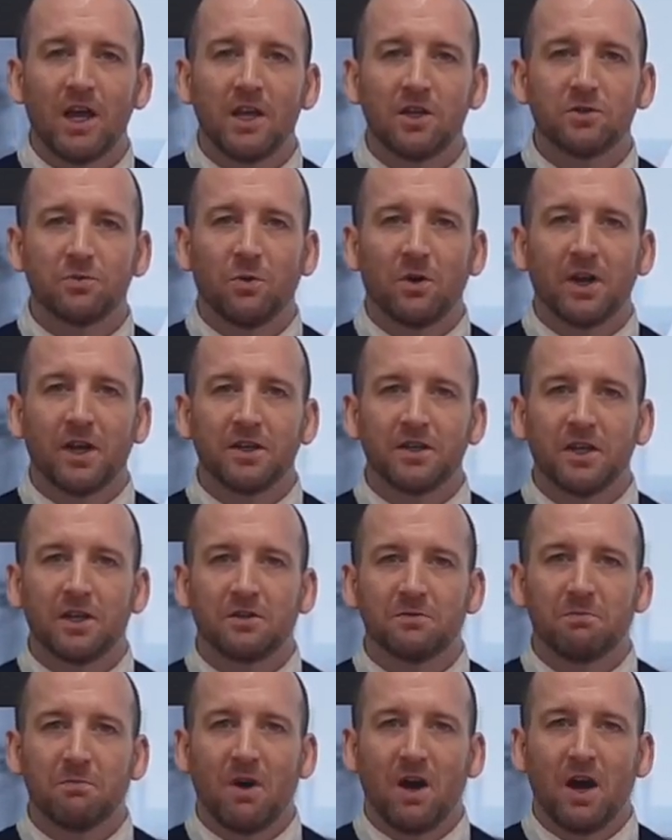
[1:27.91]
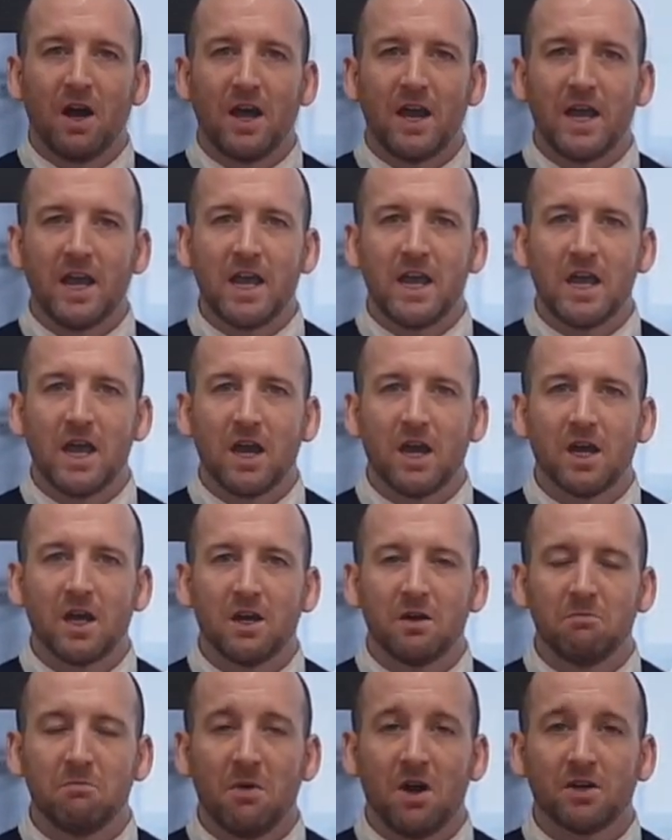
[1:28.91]
It's what I did my
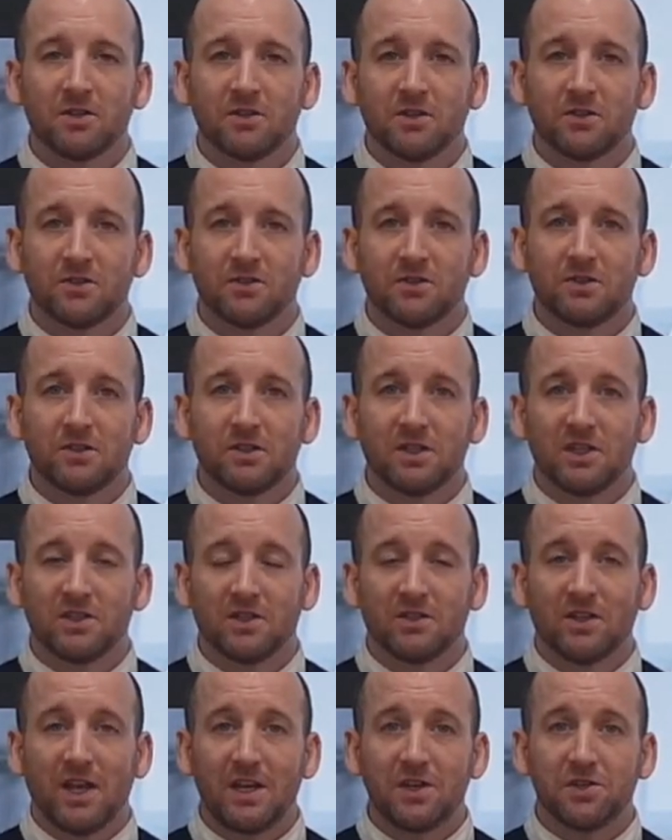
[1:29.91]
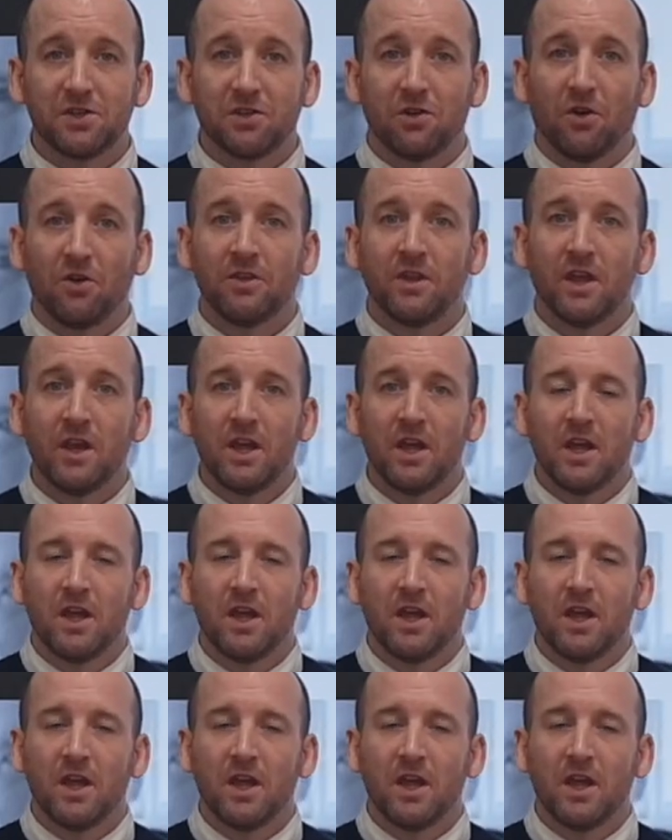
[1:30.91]
master's dissertation on.